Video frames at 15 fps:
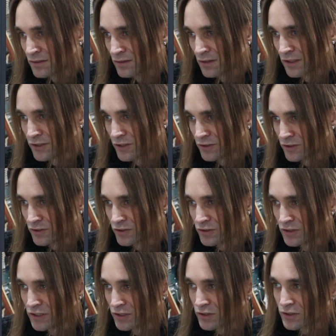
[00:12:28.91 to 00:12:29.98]
still I
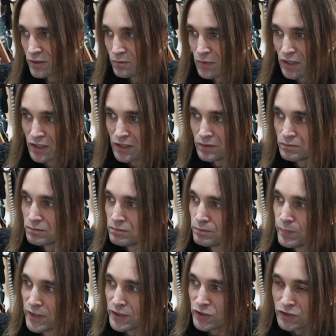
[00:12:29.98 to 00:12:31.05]
didn't need it in my
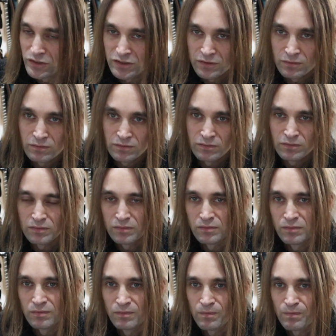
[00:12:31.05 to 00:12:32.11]
patches
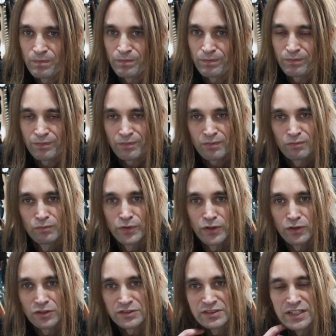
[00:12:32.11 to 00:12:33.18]

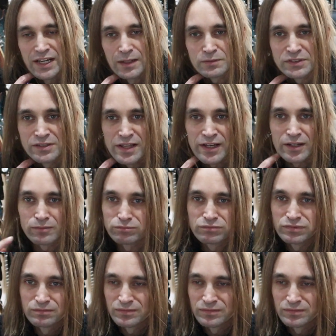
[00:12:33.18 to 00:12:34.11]
because the amps, they